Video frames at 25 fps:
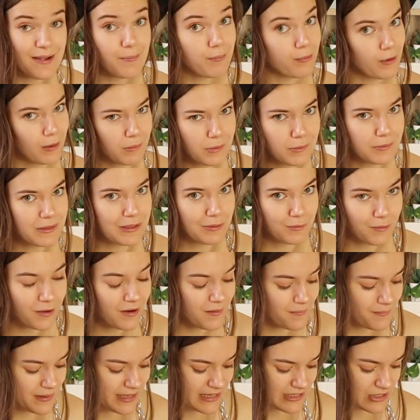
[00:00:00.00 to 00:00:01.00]
It probably
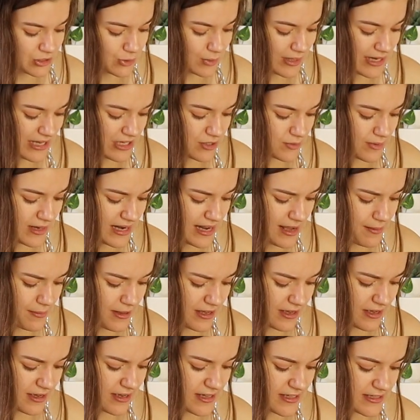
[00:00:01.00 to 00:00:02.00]
won't be in 2020
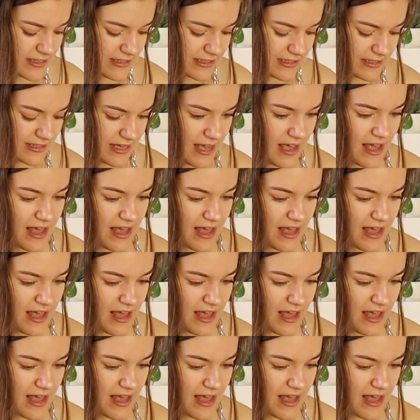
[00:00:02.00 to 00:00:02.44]
because,